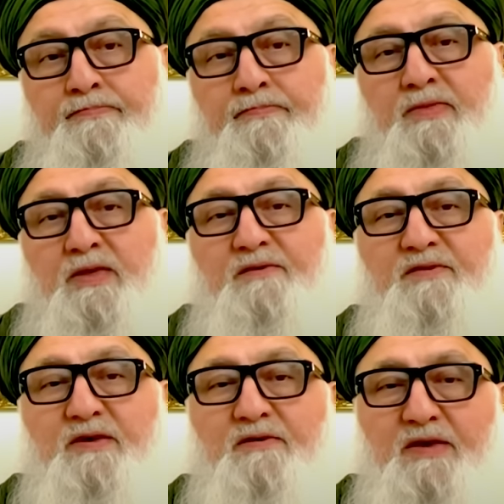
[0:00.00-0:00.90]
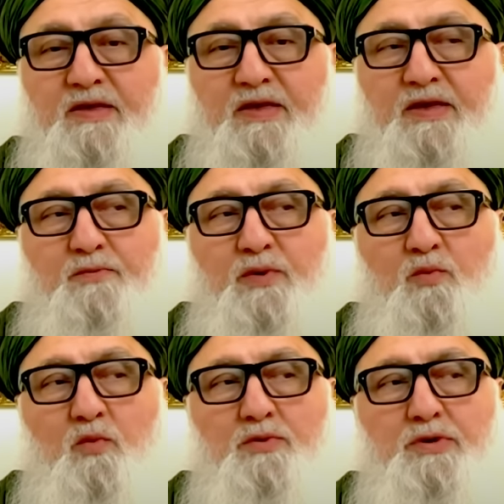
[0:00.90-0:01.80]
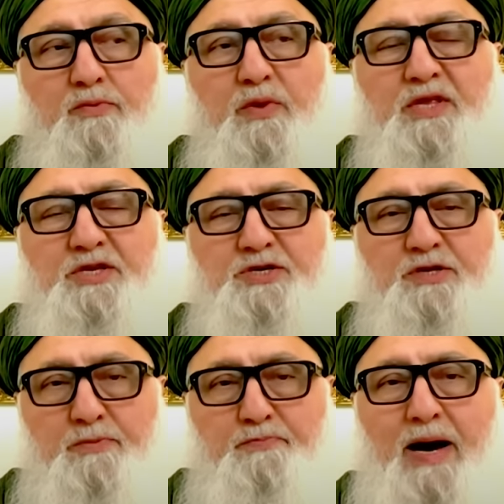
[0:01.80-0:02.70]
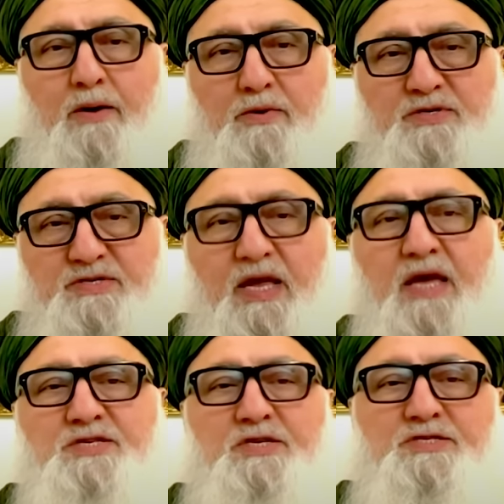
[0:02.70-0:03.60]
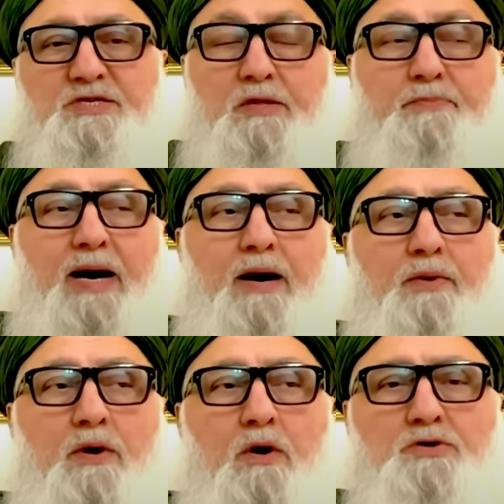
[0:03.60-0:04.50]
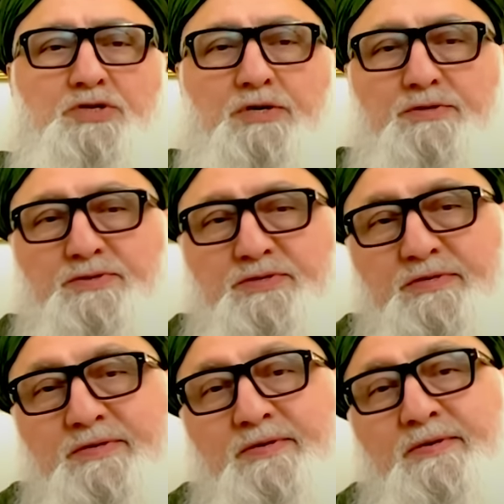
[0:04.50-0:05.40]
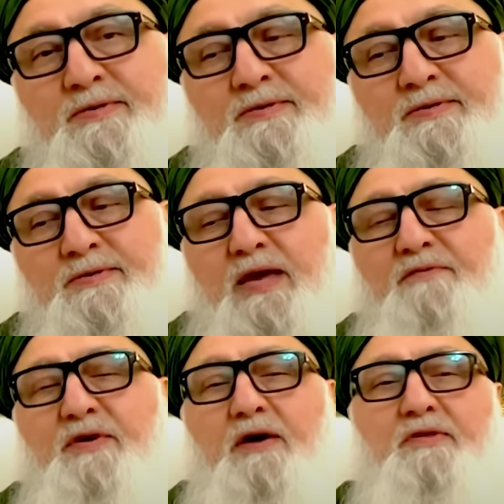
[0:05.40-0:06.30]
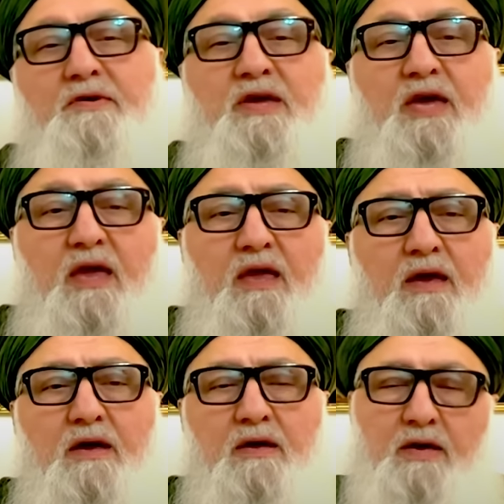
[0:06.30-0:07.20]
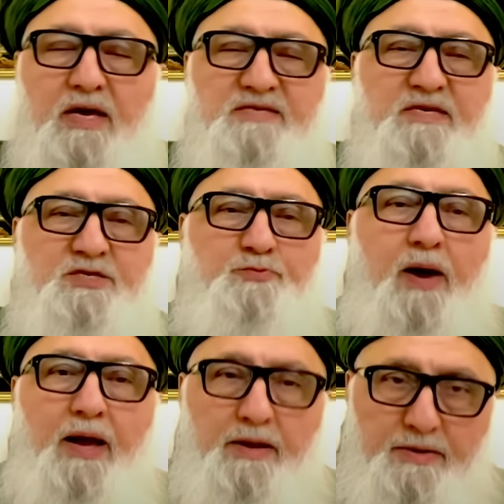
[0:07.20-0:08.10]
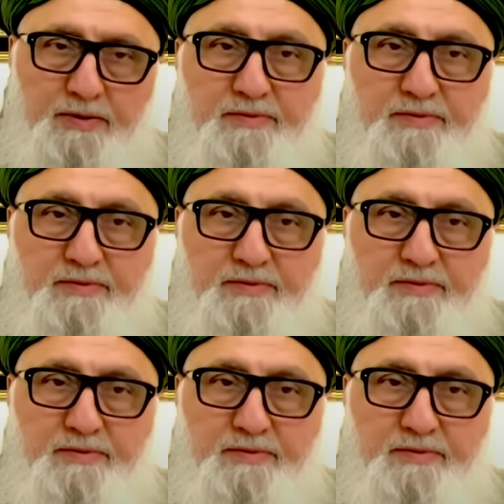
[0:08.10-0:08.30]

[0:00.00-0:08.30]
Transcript: Because we want to reach to the power stations and the power oceans. Every other key has expired.